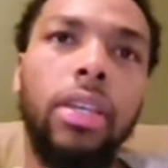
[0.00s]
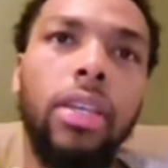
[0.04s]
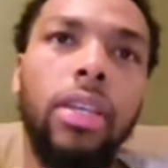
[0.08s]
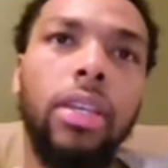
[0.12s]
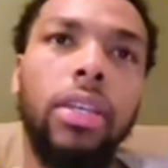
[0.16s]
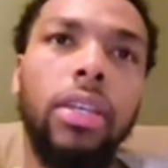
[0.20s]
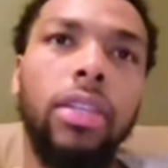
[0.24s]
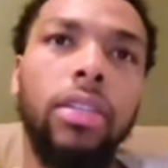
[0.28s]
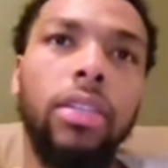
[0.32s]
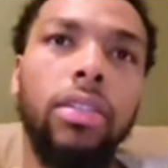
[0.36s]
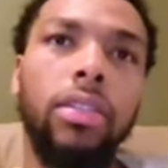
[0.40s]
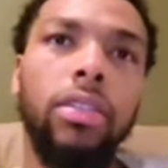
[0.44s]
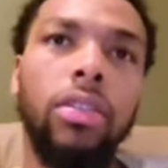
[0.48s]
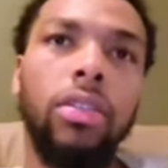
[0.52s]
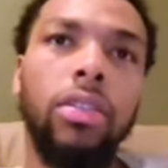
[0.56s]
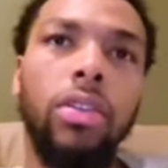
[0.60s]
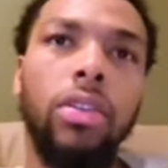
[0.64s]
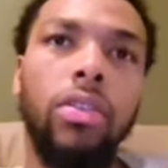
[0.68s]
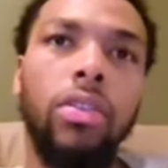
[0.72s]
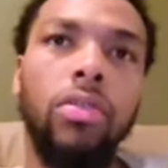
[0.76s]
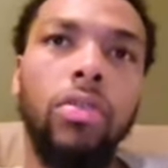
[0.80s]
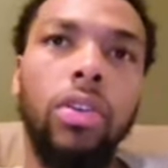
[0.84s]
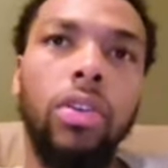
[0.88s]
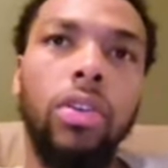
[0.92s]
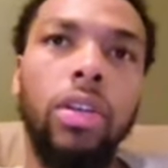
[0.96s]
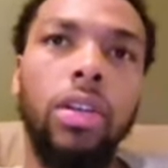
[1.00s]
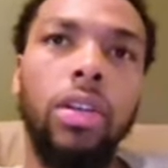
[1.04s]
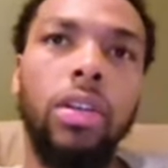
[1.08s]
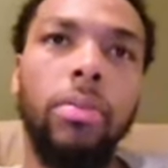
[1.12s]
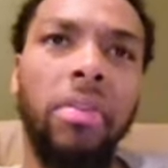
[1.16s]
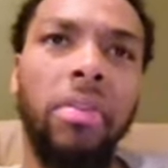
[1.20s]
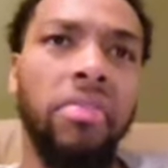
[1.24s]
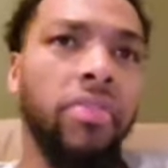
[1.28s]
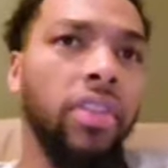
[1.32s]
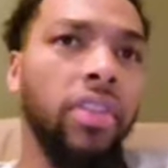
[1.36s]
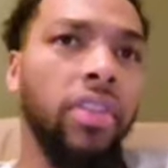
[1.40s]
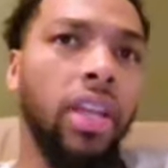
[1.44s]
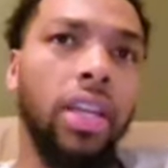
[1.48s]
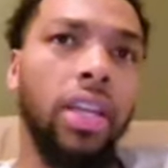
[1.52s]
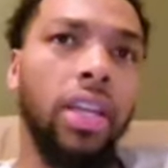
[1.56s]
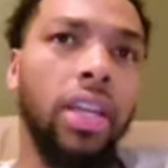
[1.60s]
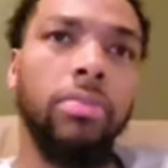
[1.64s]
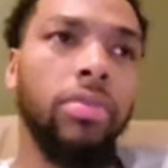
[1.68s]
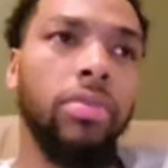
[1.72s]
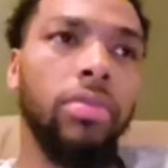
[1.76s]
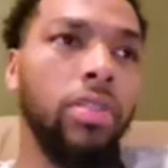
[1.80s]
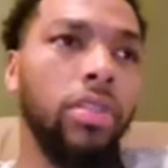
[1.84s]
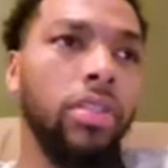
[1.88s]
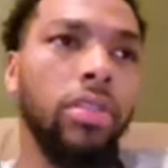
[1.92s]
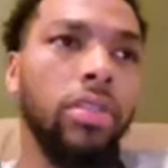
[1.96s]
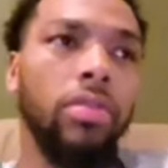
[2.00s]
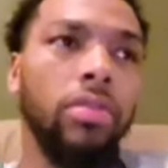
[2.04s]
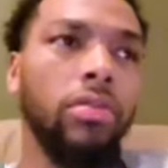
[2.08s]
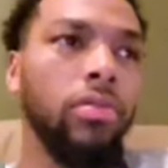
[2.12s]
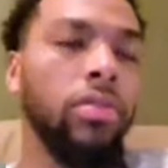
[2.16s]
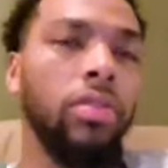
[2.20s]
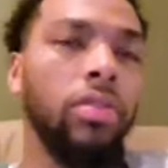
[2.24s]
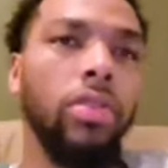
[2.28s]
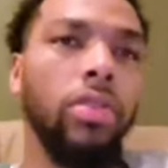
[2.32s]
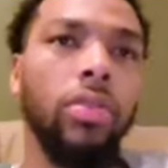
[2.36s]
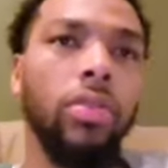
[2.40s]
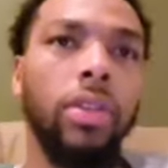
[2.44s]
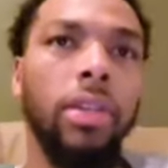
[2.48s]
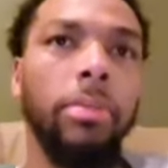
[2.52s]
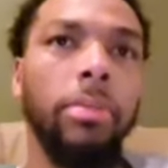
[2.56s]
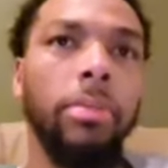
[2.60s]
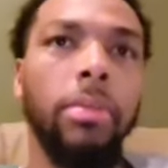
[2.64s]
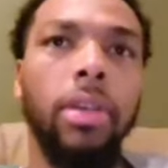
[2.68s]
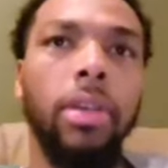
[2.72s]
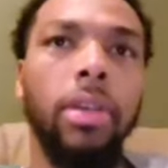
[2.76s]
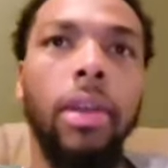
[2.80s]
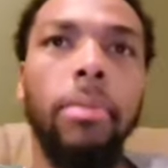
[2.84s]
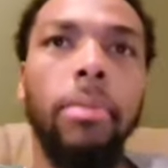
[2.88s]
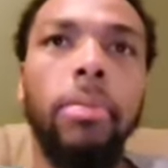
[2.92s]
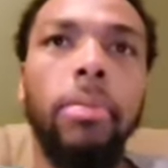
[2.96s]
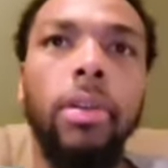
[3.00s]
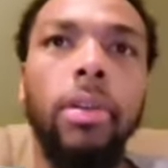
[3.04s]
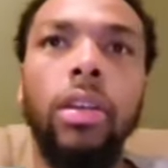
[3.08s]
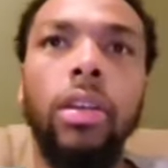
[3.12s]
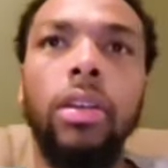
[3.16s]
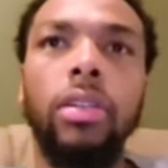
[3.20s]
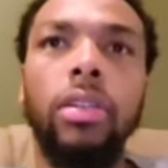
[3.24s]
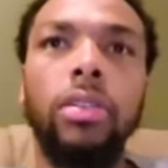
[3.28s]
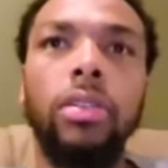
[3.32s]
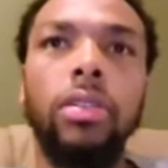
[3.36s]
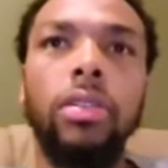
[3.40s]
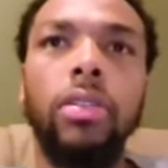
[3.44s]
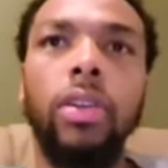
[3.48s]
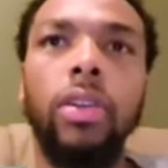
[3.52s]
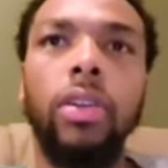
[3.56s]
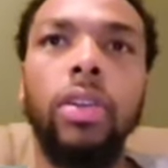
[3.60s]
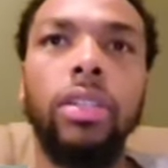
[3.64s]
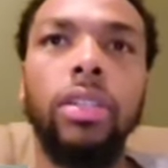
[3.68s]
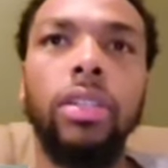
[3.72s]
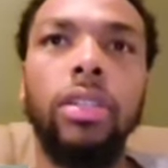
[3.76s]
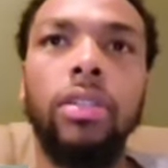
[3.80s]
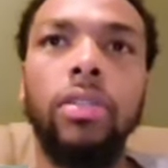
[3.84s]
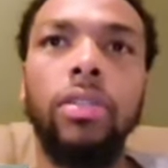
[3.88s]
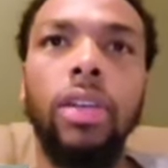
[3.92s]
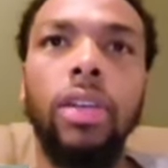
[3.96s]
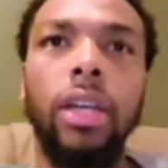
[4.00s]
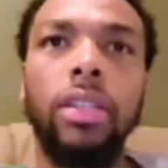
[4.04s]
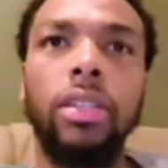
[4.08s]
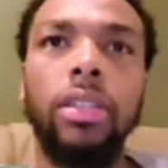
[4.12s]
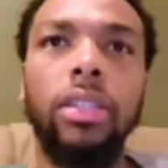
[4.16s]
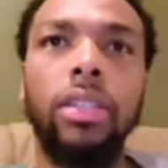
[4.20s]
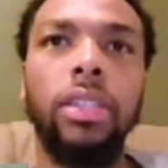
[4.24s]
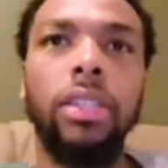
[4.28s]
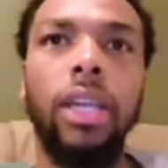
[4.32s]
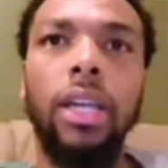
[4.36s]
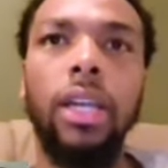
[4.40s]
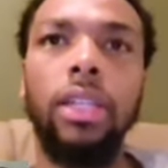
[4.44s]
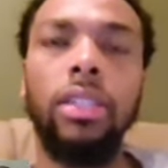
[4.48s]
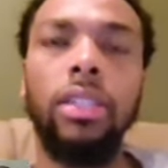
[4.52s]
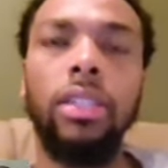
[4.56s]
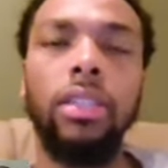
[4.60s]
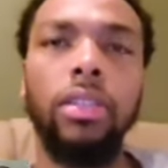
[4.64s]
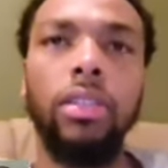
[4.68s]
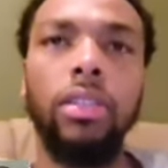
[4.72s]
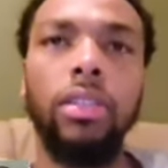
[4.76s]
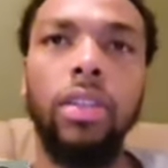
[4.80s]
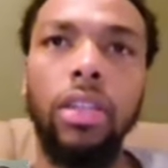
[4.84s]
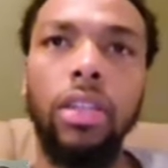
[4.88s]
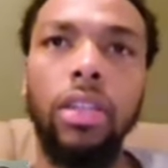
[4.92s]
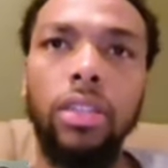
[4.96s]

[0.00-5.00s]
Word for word: And, you know, uh, I feel like I'm still, you know, an N B A player. You know, I still got the talent.